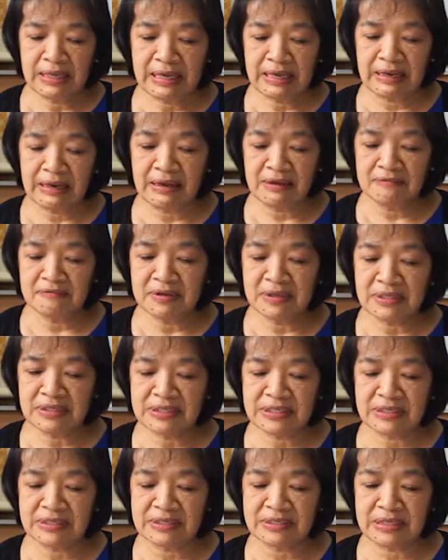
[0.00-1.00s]
11,
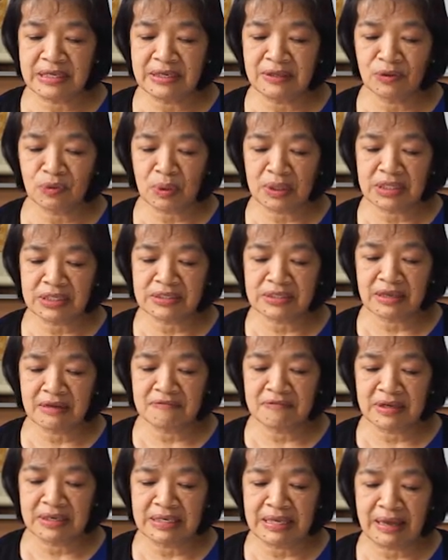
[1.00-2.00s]
16,
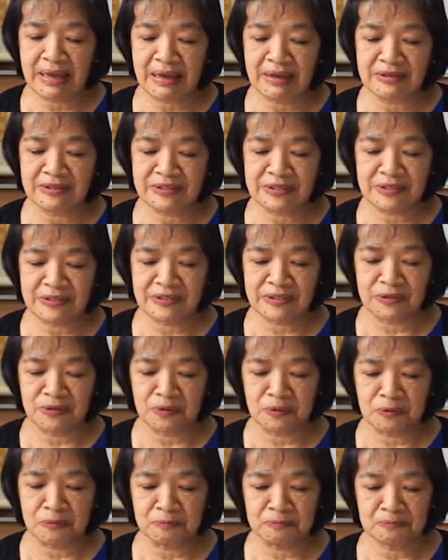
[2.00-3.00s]
27, and
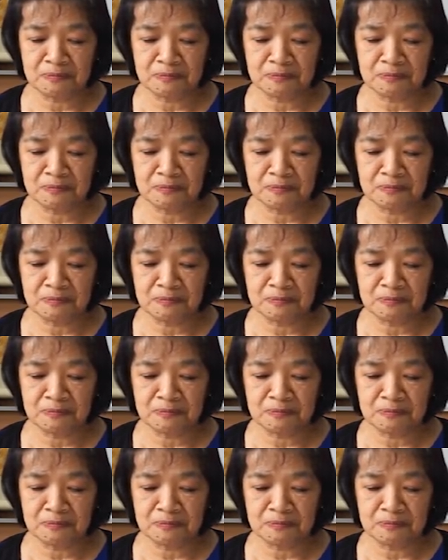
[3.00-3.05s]
62.